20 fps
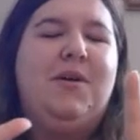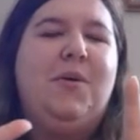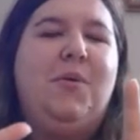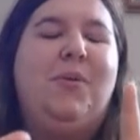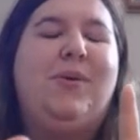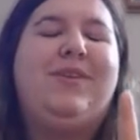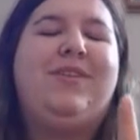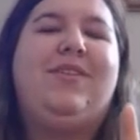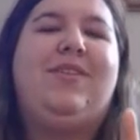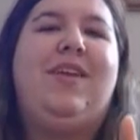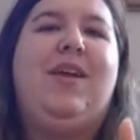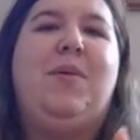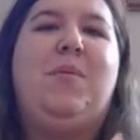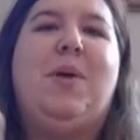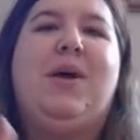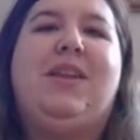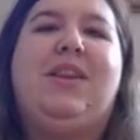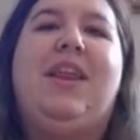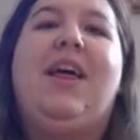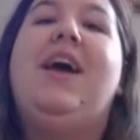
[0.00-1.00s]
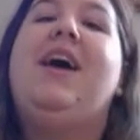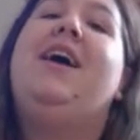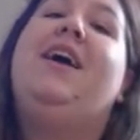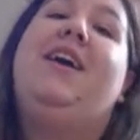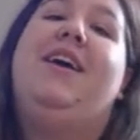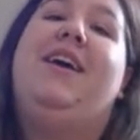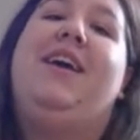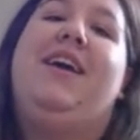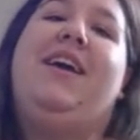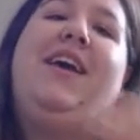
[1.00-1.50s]
we'll see about that
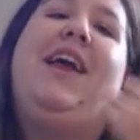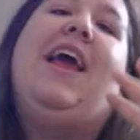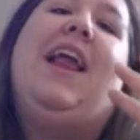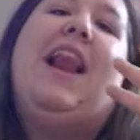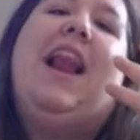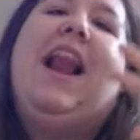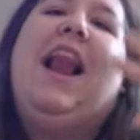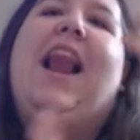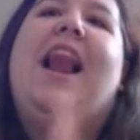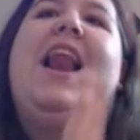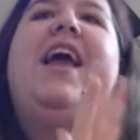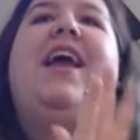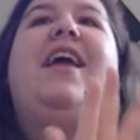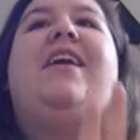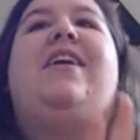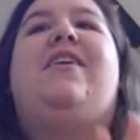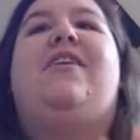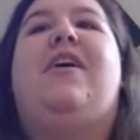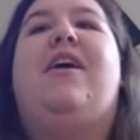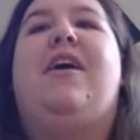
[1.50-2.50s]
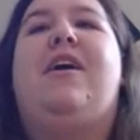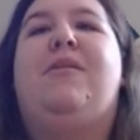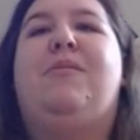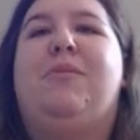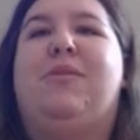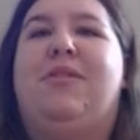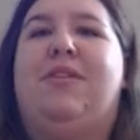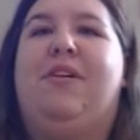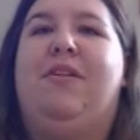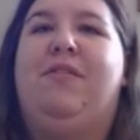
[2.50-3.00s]
later on
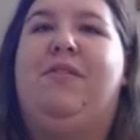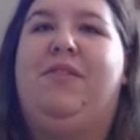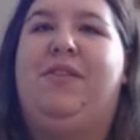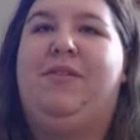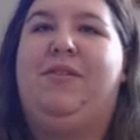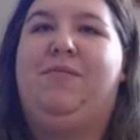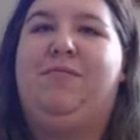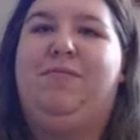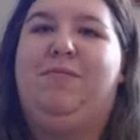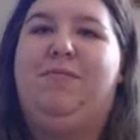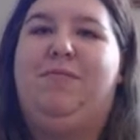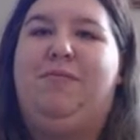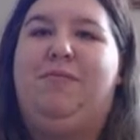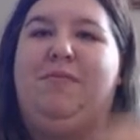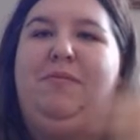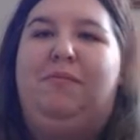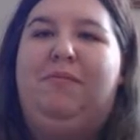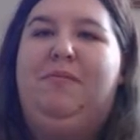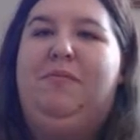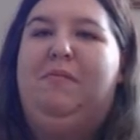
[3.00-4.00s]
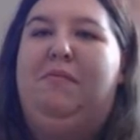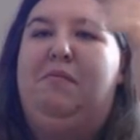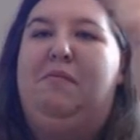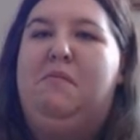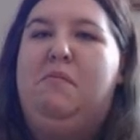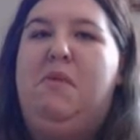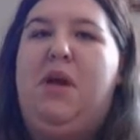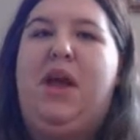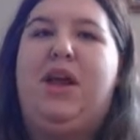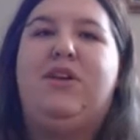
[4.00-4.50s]
with all the
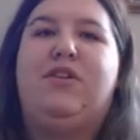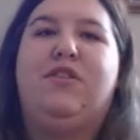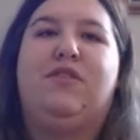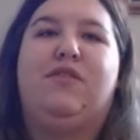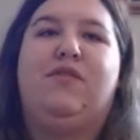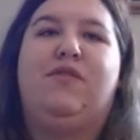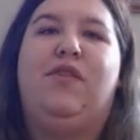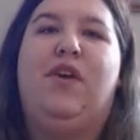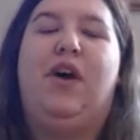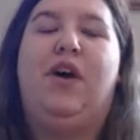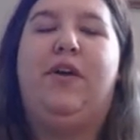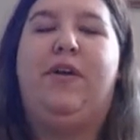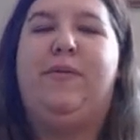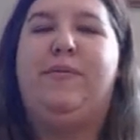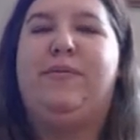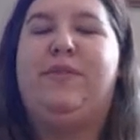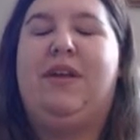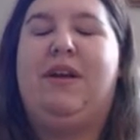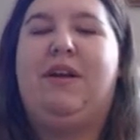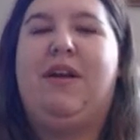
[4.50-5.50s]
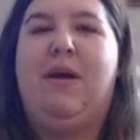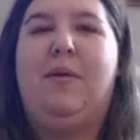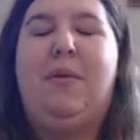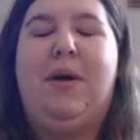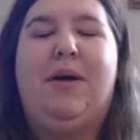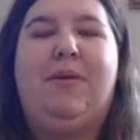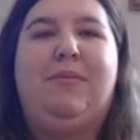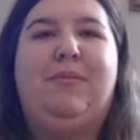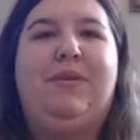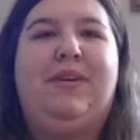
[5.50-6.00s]
major volumes that come
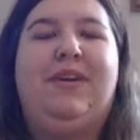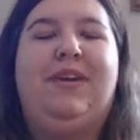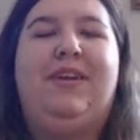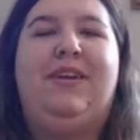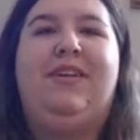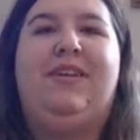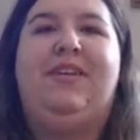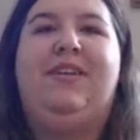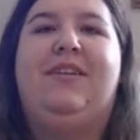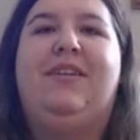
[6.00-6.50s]
out and in.